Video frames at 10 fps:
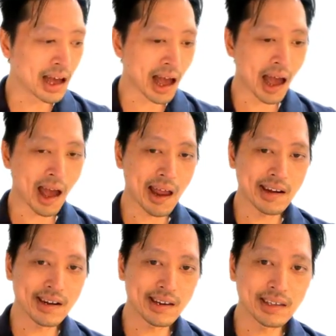
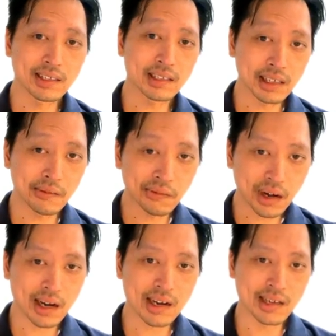And this is a
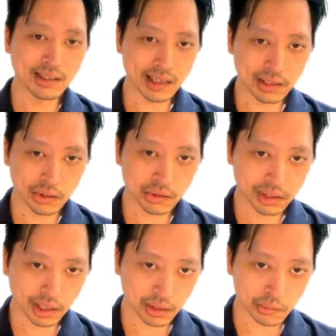very essential
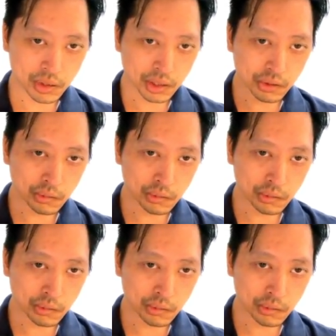skill when you